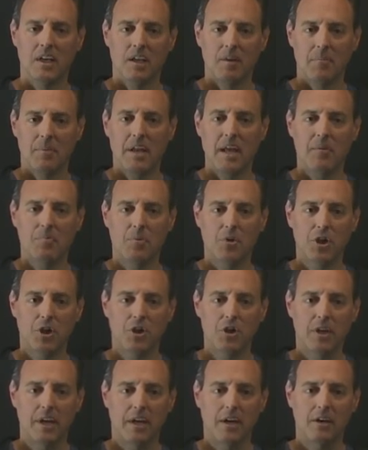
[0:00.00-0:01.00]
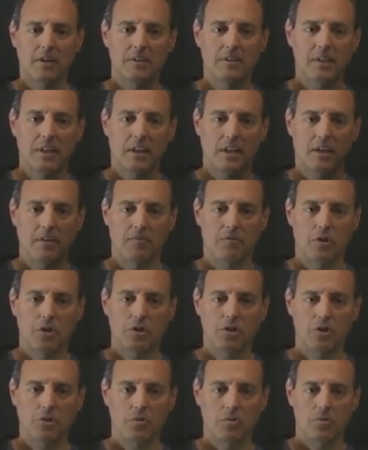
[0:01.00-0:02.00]
But I had pretty good errors that it
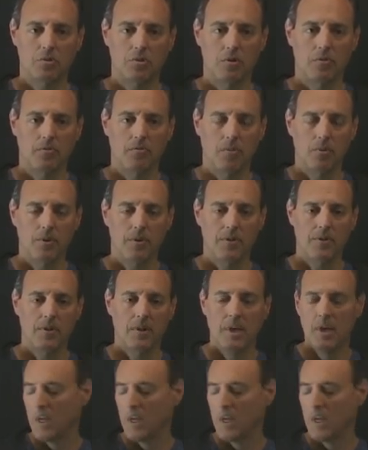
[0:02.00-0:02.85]
converged to and so forth.